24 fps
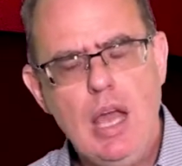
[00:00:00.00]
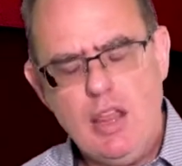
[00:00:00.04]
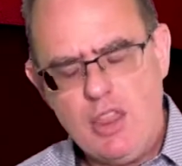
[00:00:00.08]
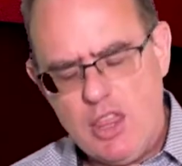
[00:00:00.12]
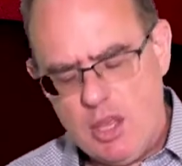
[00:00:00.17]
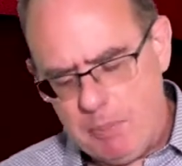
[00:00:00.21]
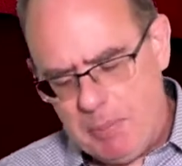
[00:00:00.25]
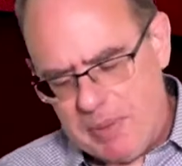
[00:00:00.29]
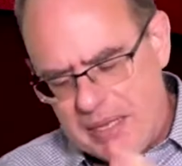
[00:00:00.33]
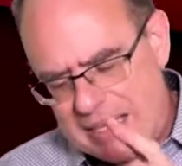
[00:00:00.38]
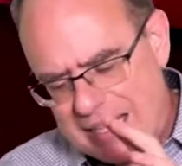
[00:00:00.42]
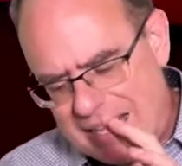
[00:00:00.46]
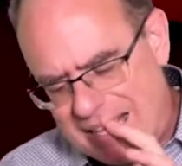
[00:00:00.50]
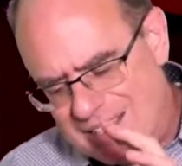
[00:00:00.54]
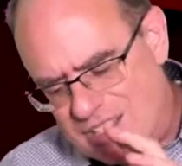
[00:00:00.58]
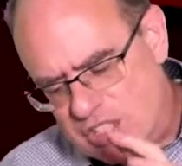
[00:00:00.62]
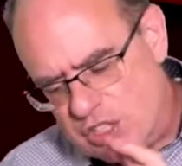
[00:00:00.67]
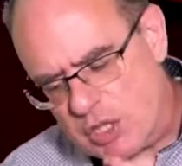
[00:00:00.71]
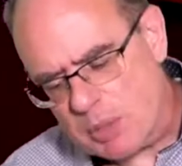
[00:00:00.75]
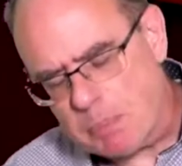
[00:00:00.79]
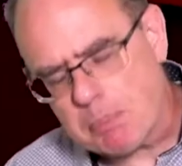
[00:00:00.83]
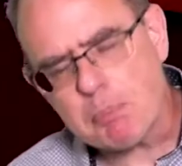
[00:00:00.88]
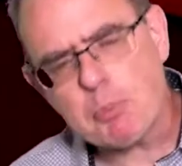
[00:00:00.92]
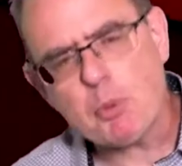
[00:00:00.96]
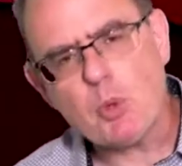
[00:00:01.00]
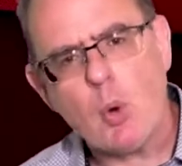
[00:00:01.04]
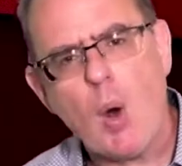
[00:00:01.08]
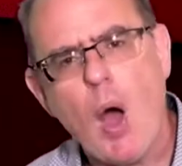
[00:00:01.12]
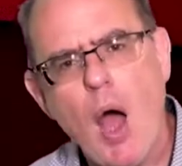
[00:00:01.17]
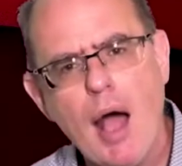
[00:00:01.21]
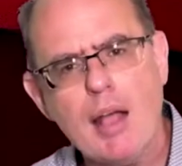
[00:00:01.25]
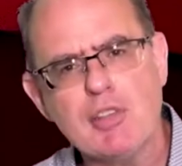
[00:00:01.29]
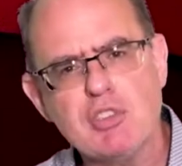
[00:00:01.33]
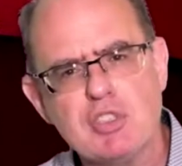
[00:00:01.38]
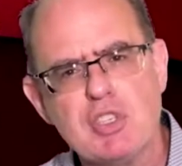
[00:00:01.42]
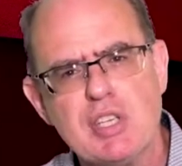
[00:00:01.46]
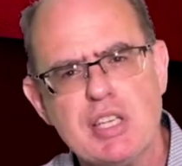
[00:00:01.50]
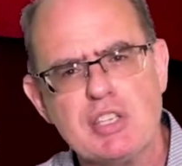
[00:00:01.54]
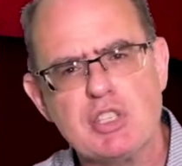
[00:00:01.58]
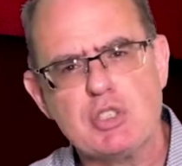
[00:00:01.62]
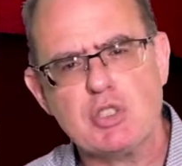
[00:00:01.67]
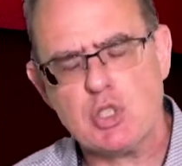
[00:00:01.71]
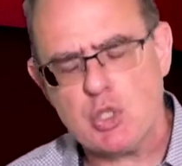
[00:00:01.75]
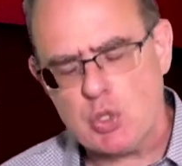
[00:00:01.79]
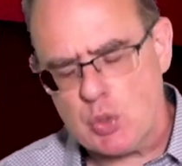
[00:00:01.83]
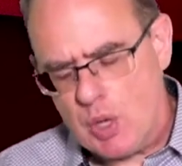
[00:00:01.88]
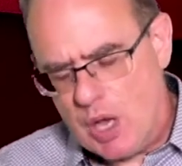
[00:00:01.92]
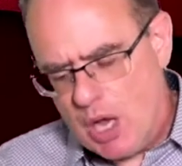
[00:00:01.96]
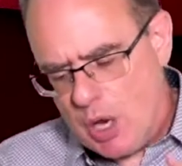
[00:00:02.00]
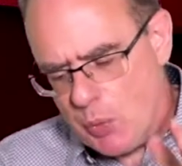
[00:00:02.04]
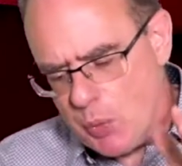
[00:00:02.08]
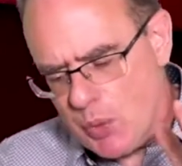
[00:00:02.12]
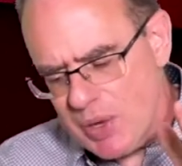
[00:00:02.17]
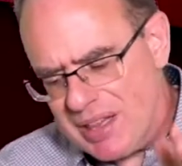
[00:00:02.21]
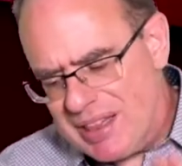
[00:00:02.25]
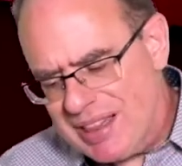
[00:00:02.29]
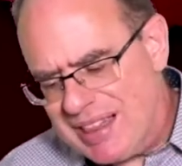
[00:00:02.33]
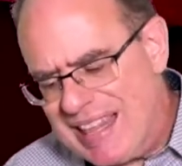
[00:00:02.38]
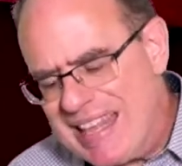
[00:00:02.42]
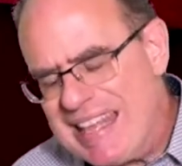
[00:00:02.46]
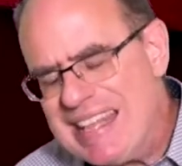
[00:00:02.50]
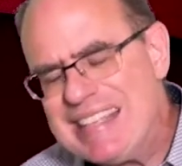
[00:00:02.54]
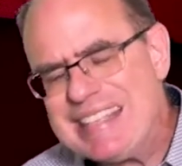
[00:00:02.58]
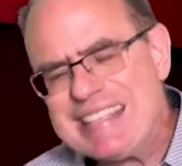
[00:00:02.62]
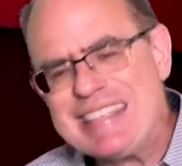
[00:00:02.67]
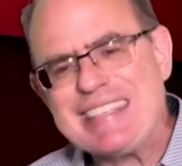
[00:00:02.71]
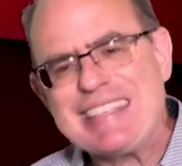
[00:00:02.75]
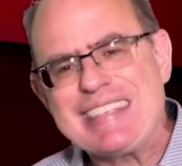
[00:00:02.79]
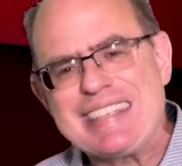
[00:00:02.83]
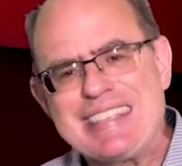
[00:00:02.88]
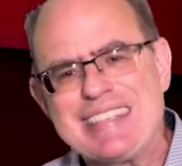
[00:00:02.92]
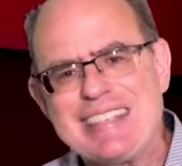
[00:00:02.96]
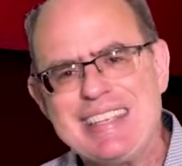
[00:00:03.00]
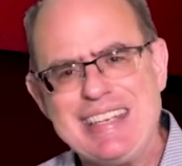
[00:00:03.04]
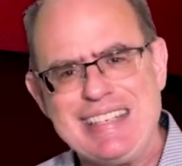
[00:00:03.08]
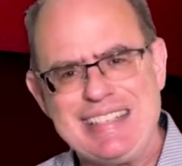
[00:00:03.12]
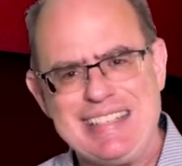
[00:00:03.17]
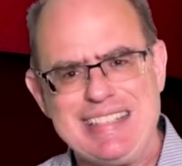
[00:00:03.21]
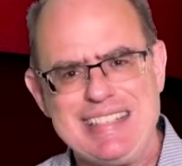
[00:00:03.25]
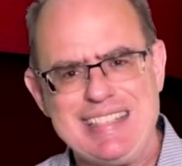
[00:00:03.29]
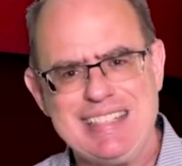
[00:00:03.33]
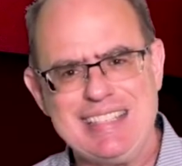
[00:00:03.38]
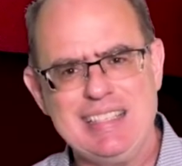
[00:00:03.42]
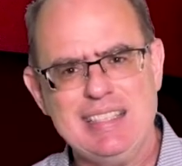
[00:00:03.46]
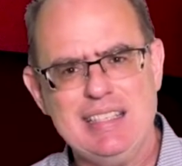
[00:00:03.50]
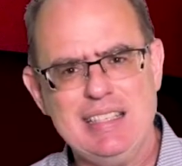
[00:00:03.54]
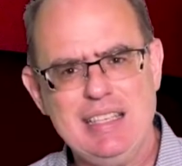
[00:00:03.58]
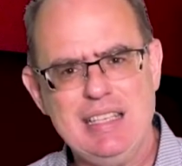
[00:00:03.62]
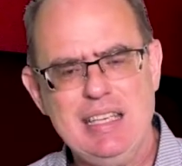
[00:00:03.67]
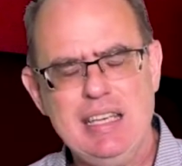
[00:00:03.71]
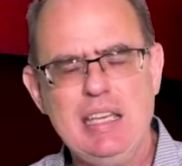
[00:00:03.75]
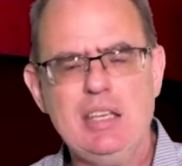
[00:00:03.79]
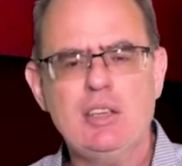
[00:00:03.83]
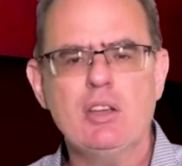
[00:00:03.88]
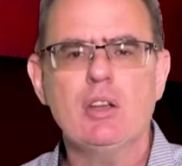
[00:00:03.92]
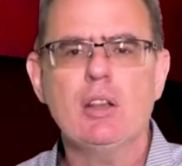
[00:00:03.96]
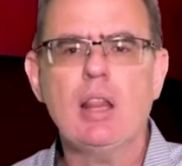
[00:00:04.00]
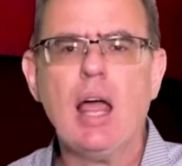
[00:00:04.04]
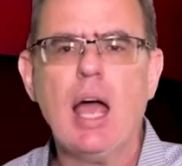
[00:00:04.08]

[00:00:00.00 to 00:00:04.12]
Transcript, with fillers: that begins the process to release it in your